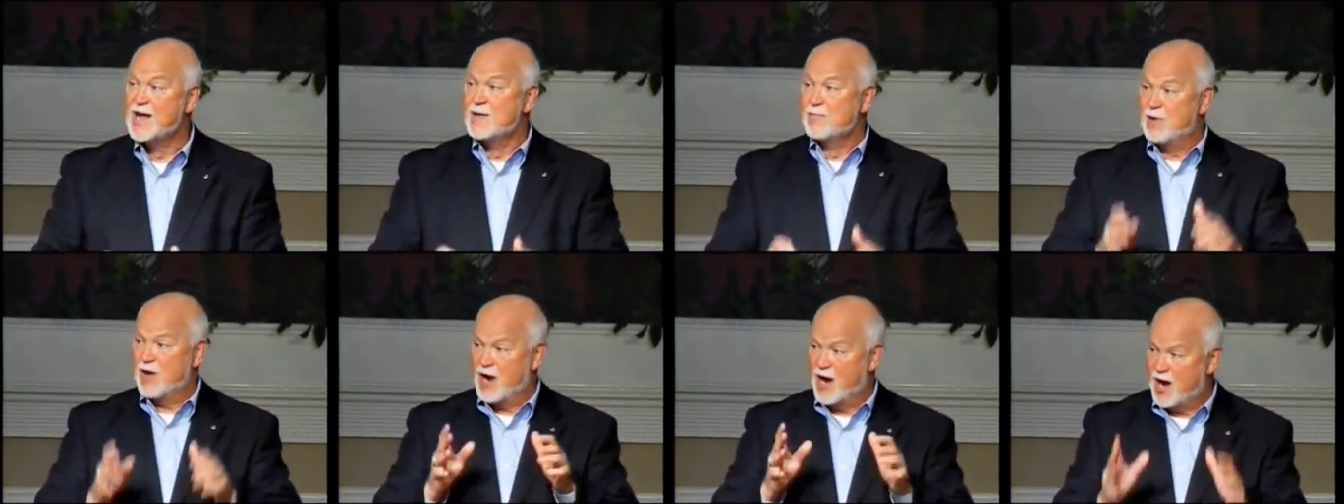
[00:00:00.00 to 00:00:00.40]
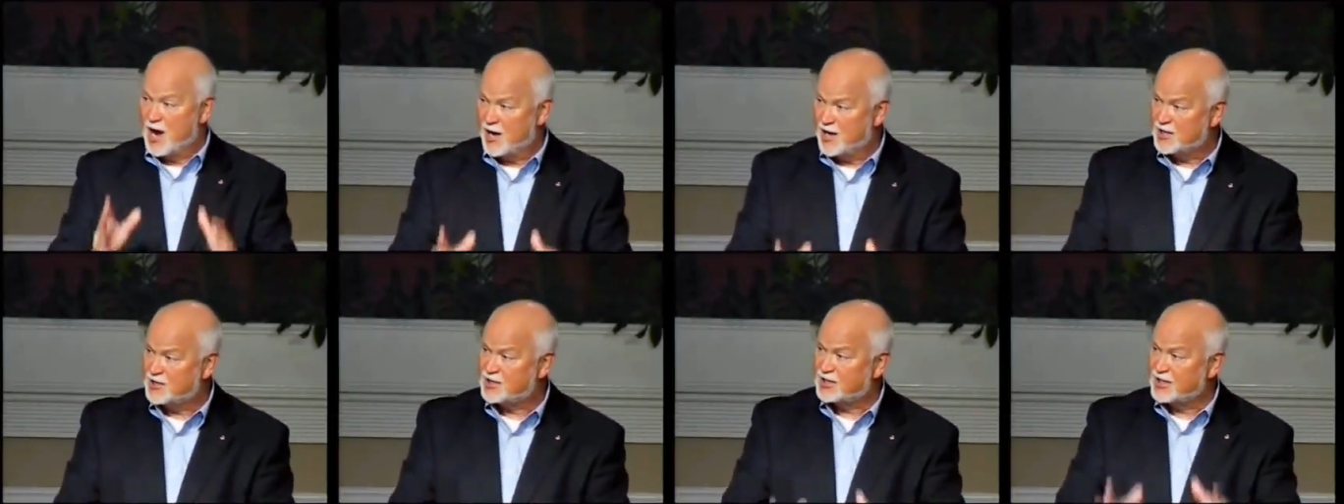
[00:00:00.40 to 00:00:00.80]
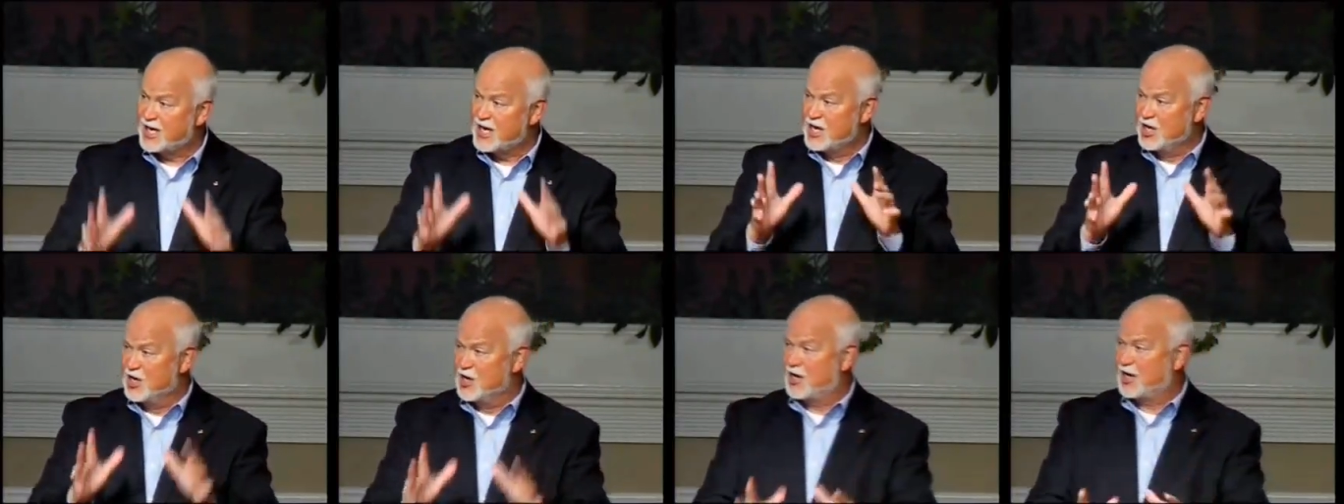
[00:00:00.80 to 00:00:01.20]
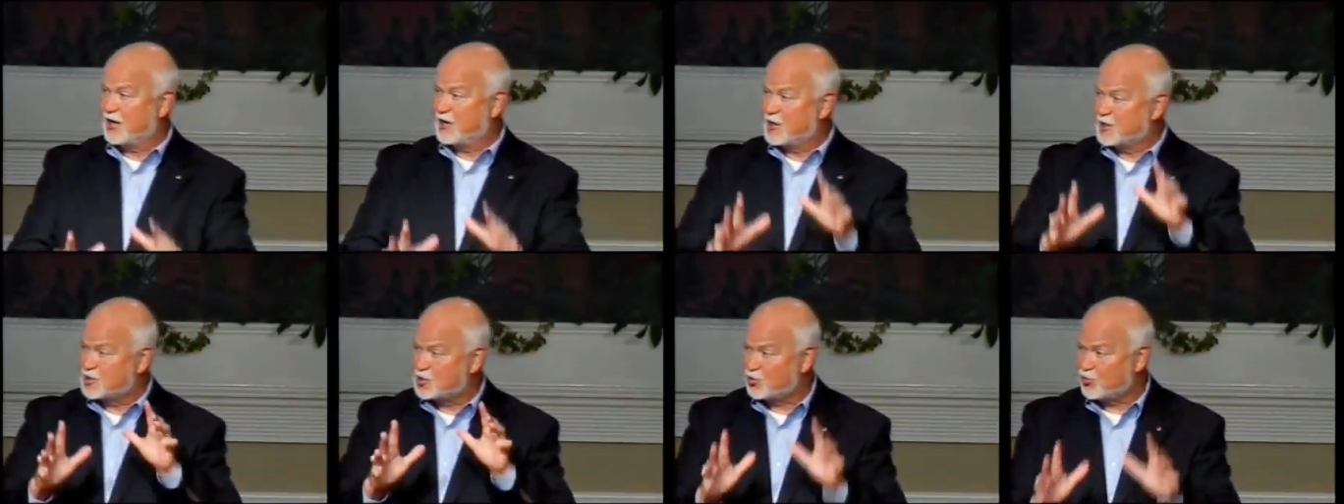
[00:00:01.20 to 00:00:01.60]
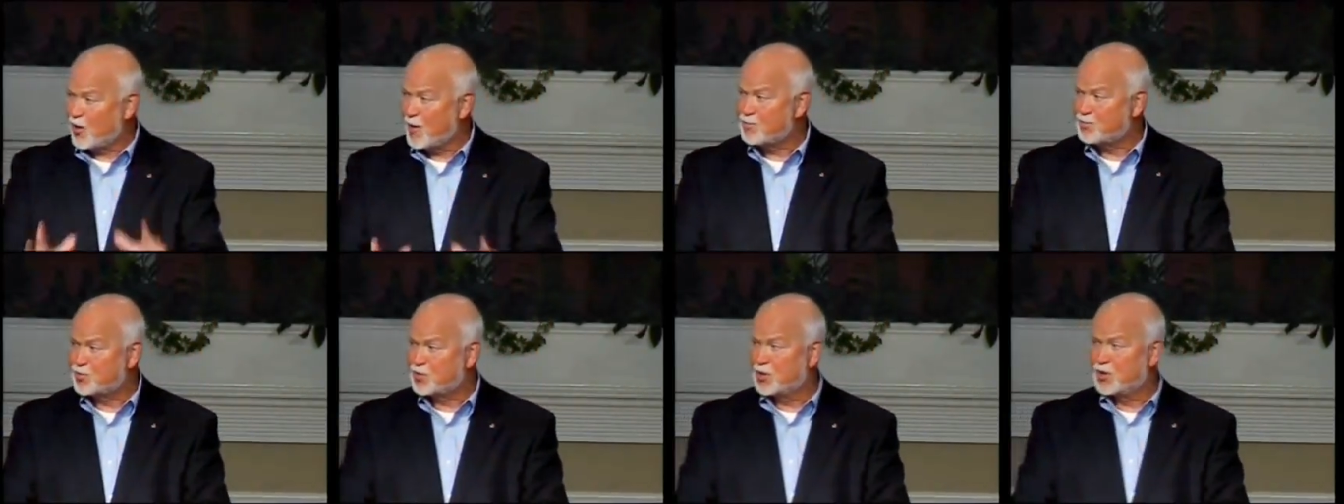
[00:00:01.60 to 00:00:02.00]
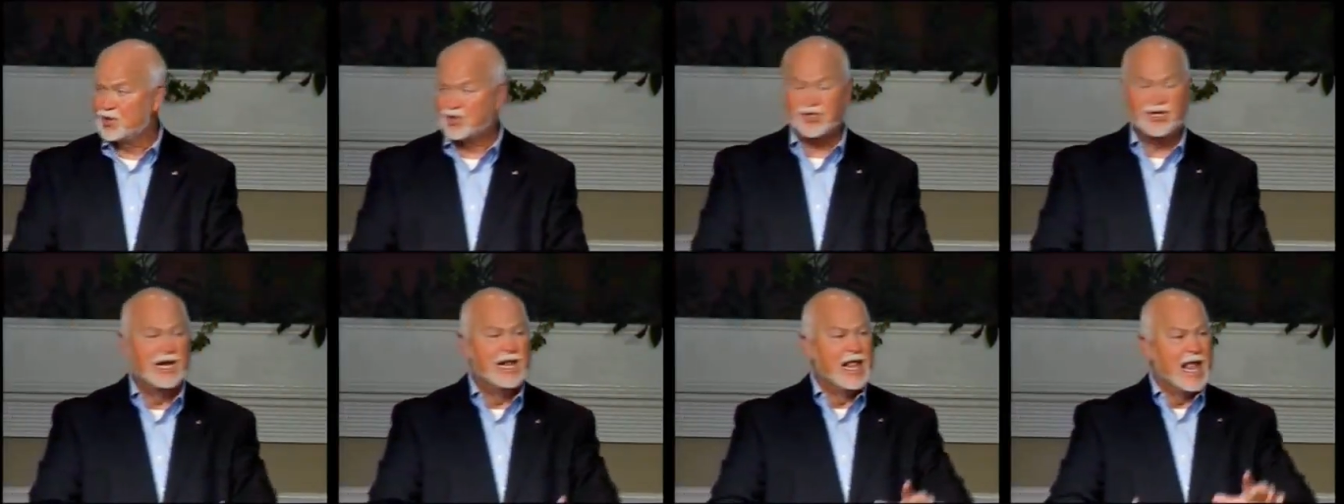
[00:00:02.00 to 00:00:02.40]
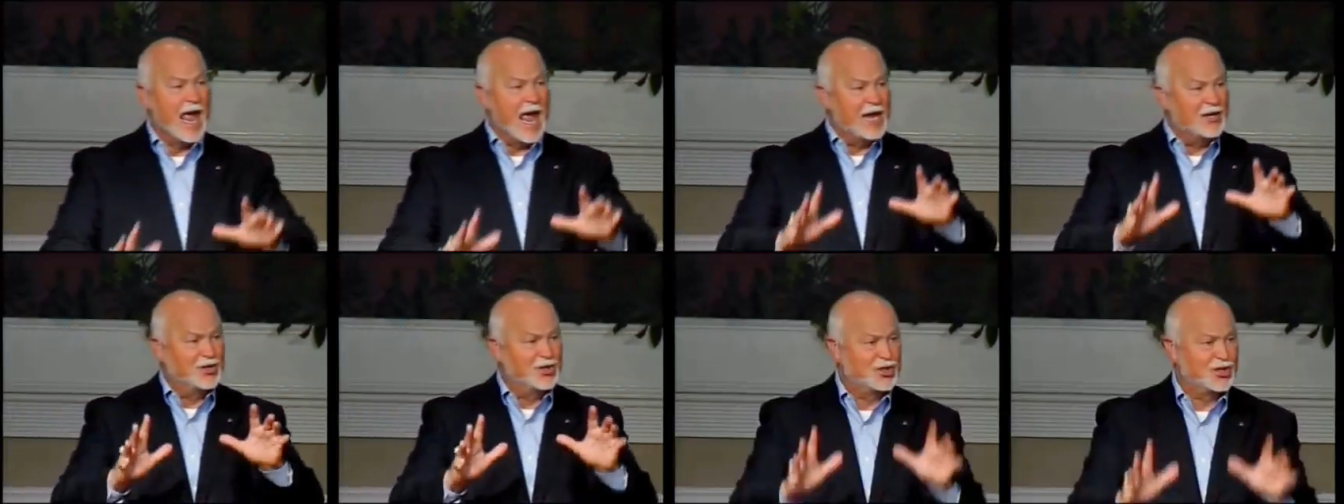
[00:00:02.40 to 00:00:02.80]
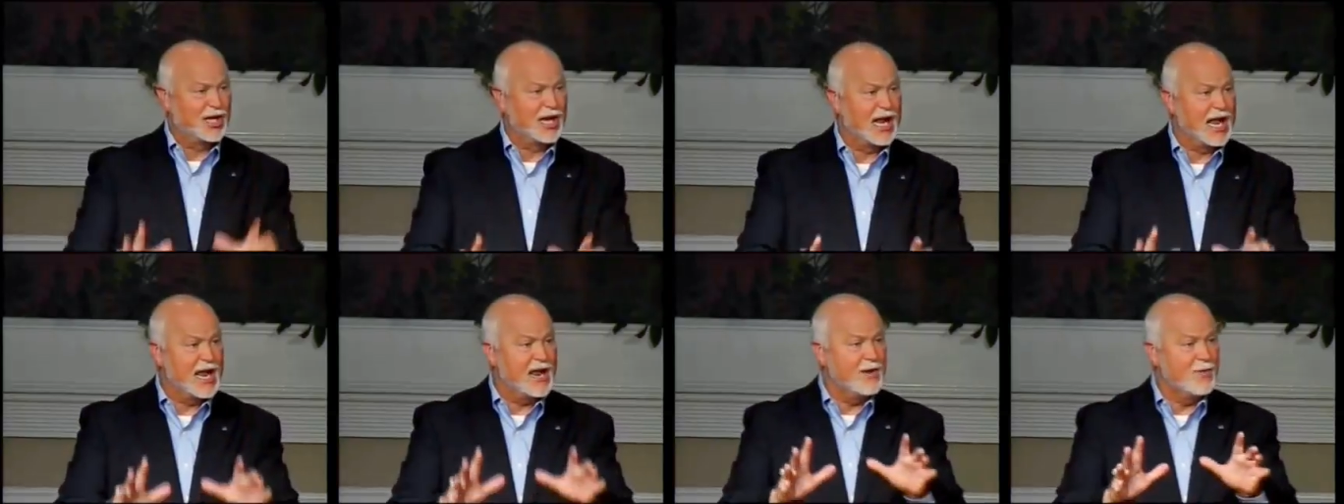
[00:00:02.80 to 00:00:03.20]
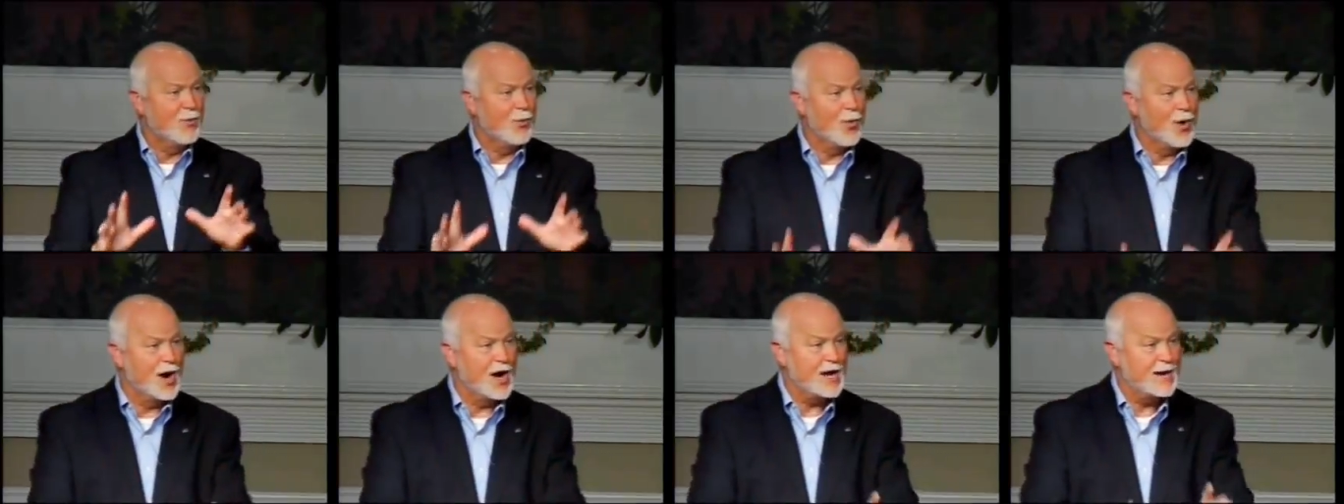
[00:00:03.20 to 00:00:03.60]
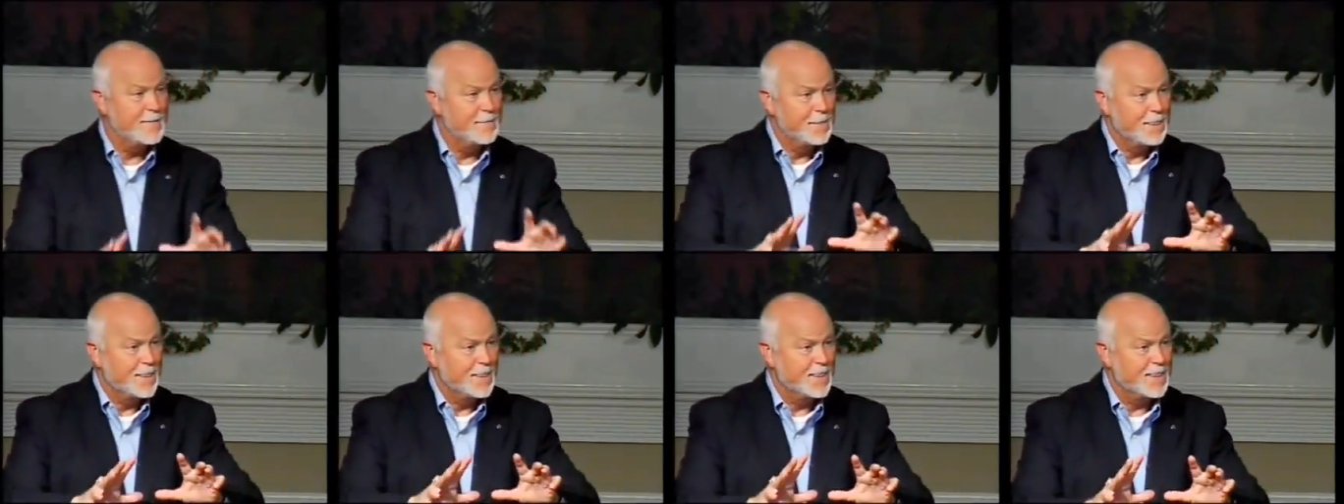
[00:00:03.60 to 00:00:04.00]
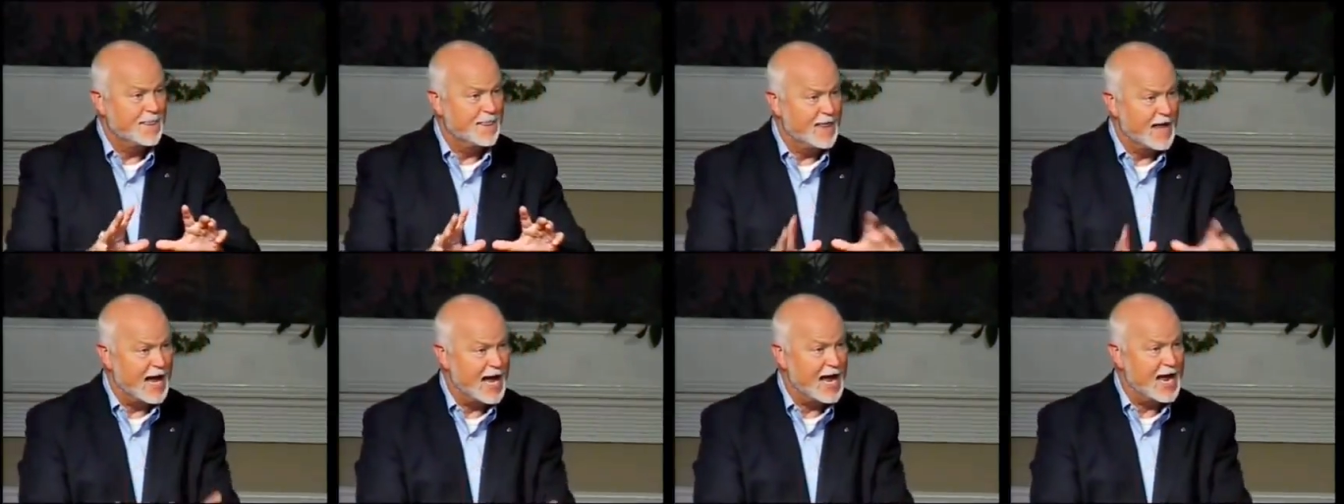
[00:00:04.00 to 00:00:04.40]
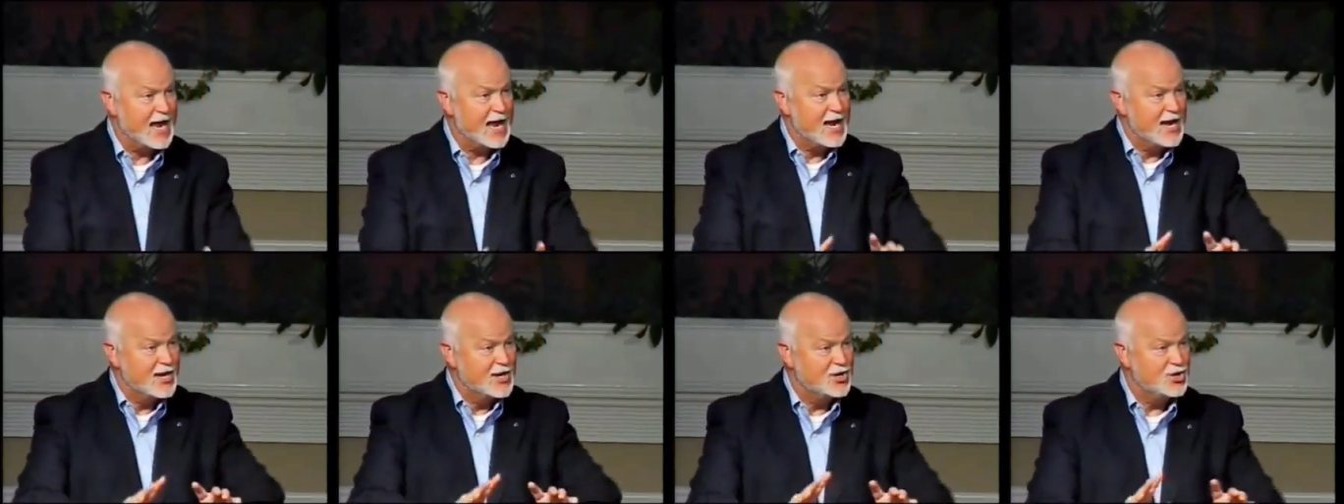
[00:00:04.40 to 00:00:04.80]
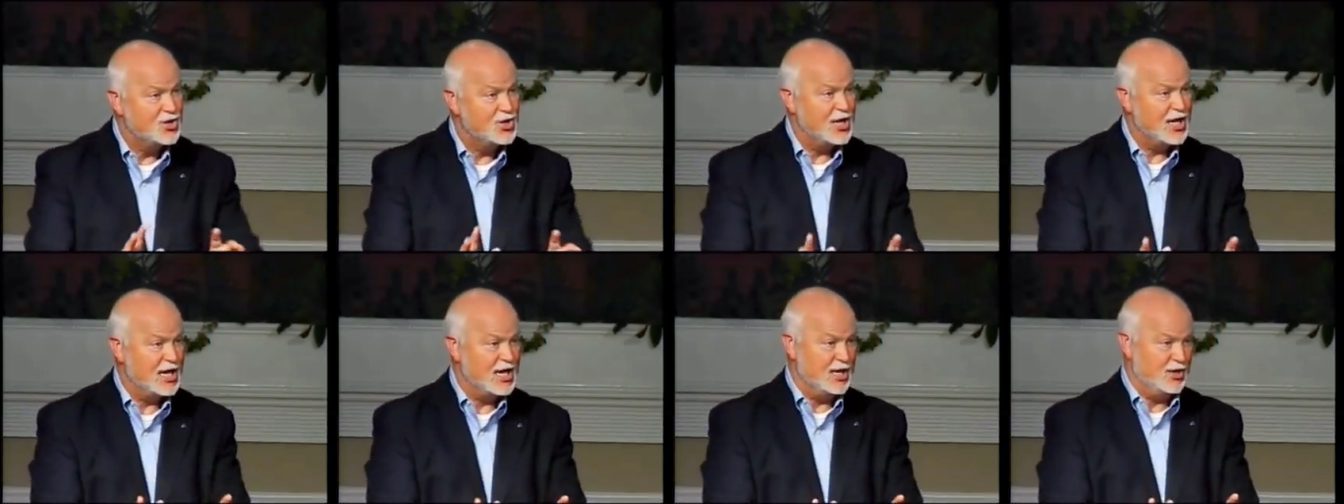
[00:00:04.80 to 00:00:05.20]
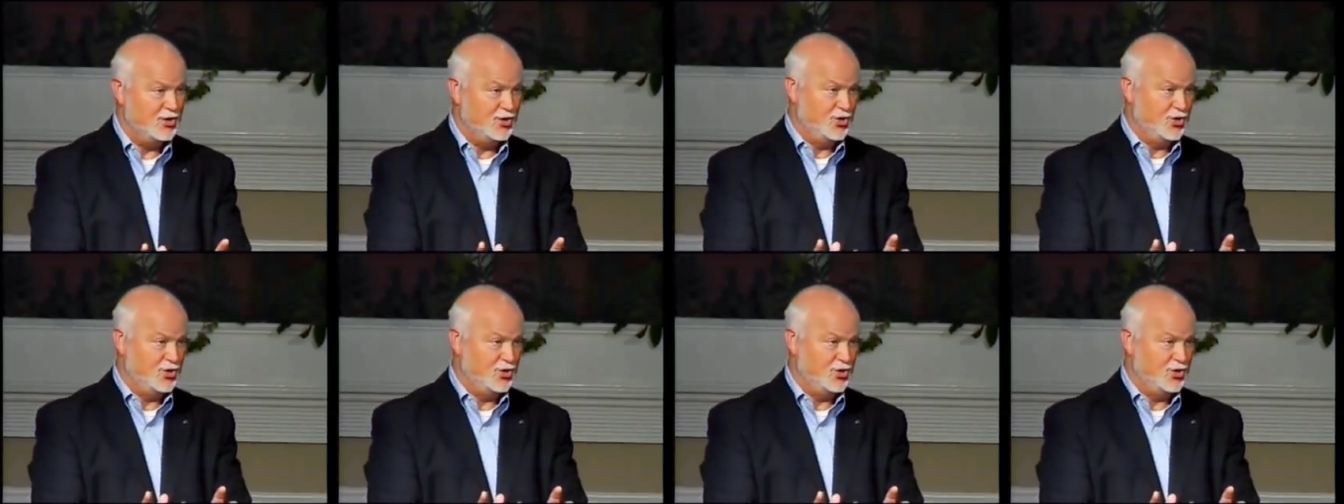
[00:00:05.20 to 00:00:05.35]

But honestly, look at the scriptures and see what they teach.